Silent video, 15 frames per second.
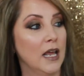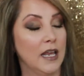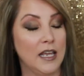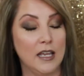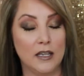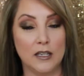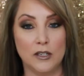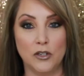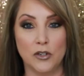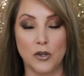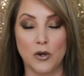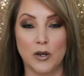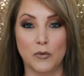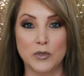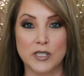you know,
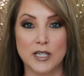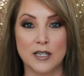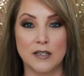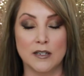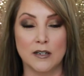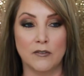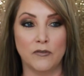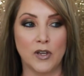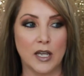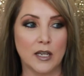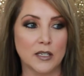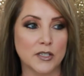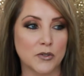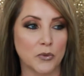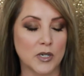I was in
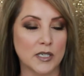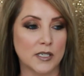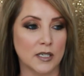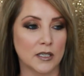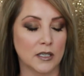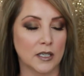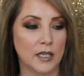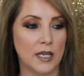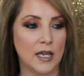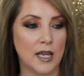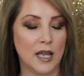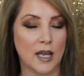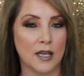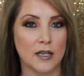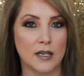Vegas recently
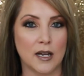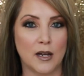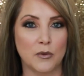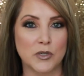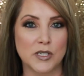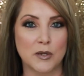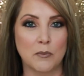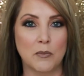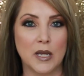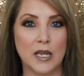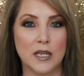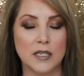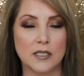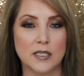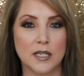and I was
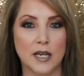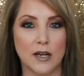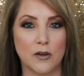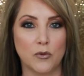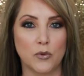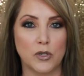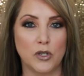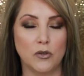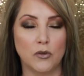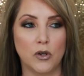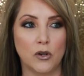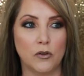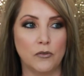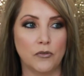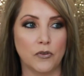amazed how when you
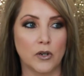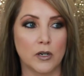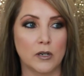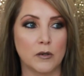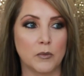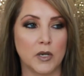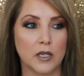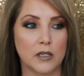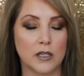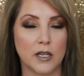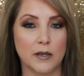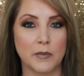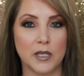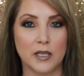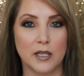go from a
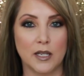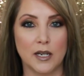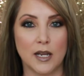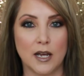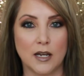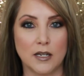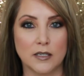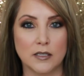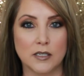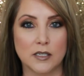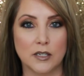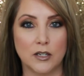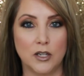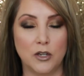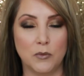climate that
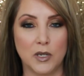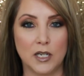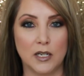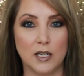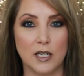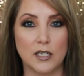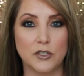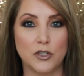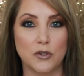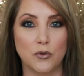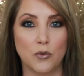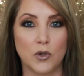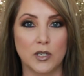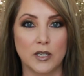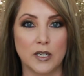has humidity
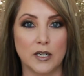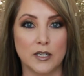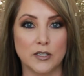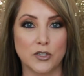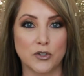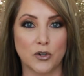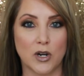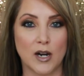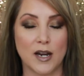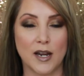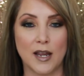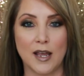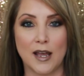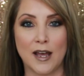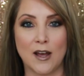to one that is
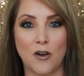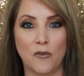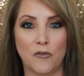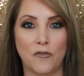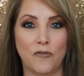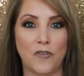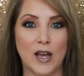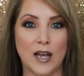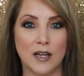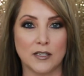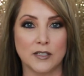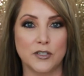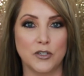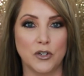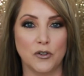dry, how
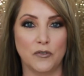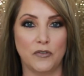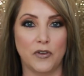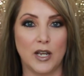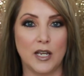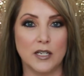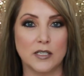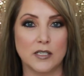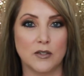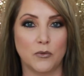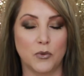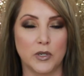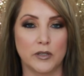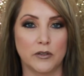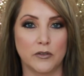fast your face
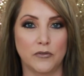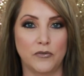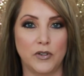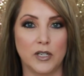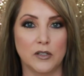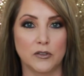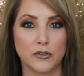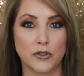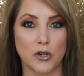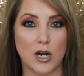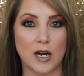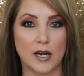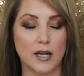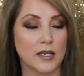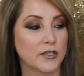will feel
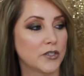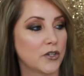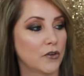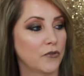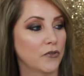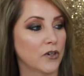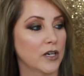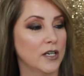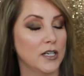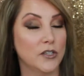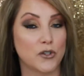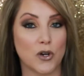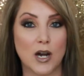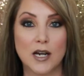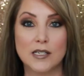dry. So for any
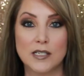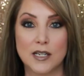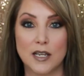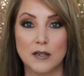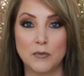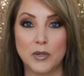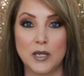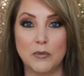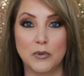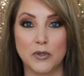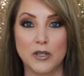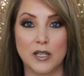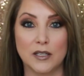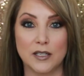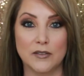dry skin people
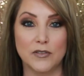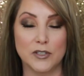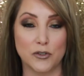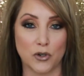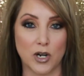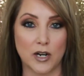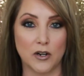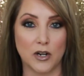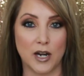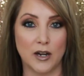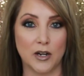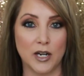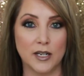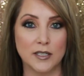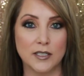that live in drier
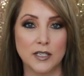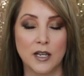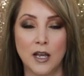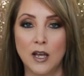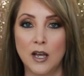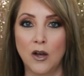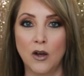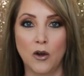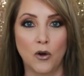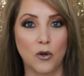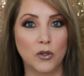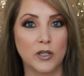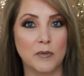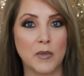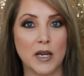areas,
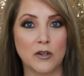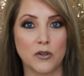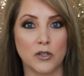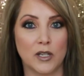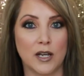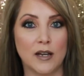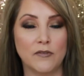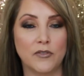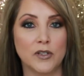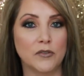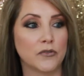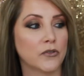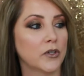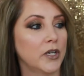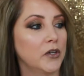holy mackerel, I feel
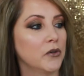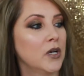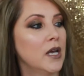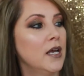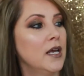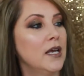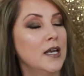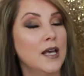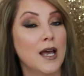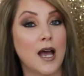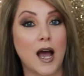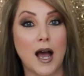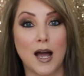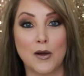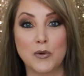for you.
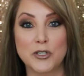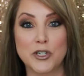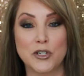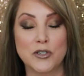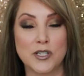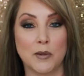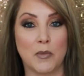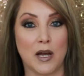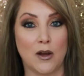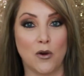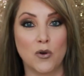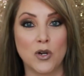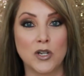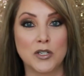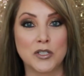I was using my
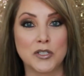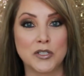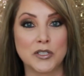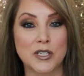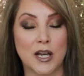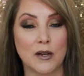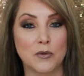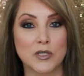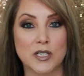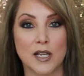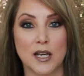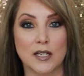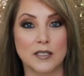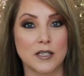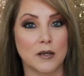oils. I was
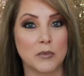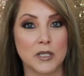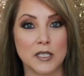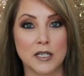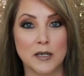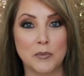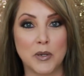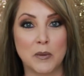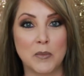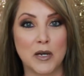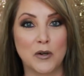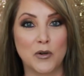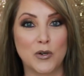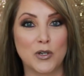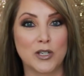like doubling up on
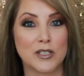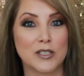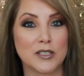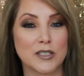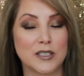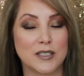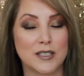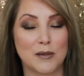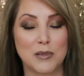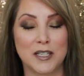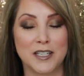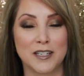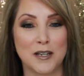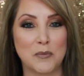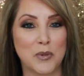my oils,
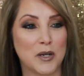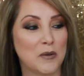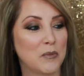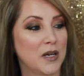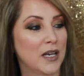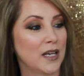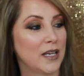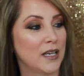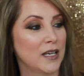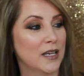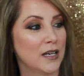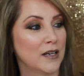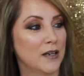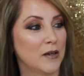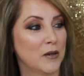doubling up on my
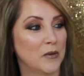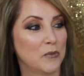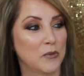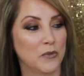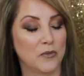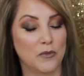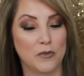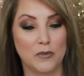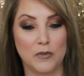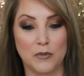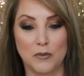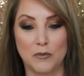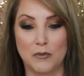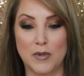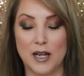um,
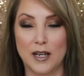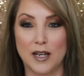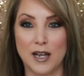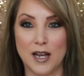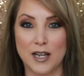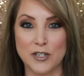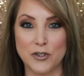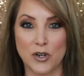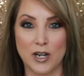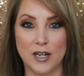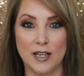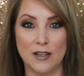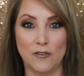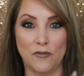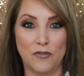my
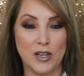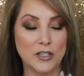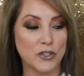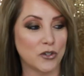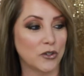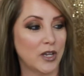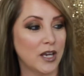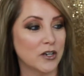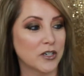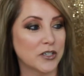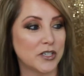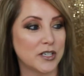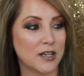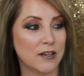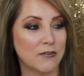hydrating facial care
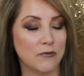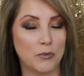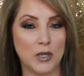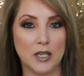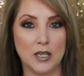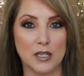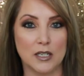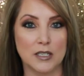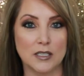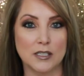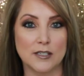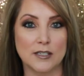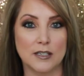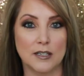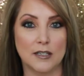stuff
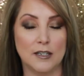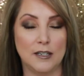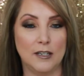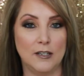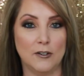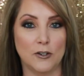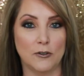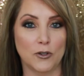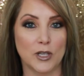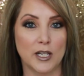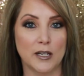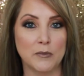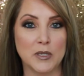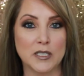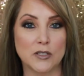because you know
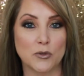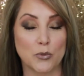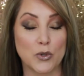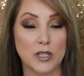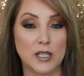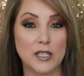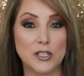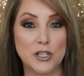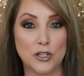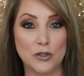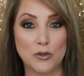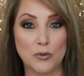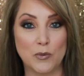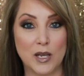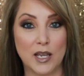climates really
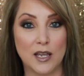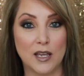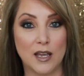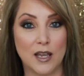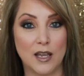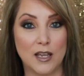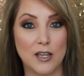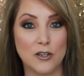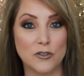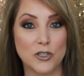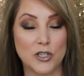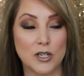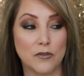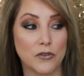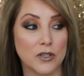do make a
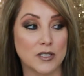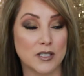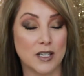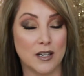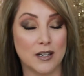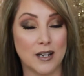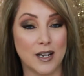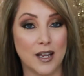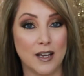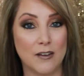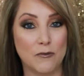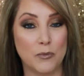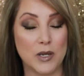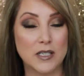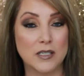huge difference and I
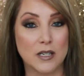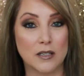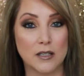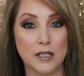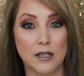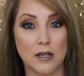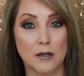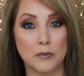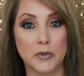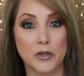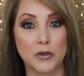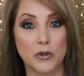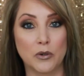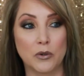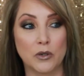have basically
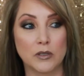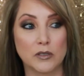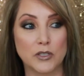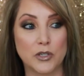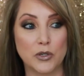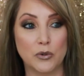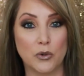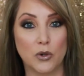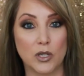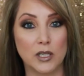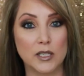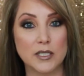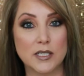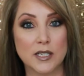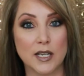combo to
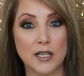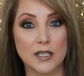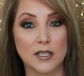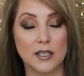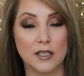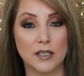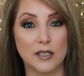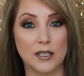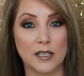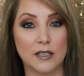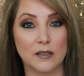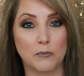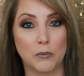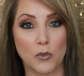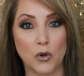oily skin
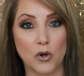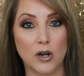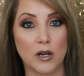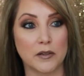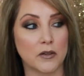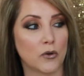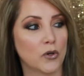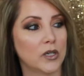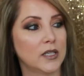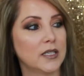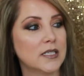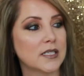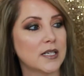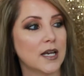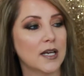more on the
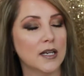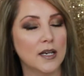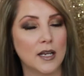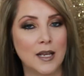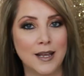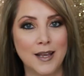oily side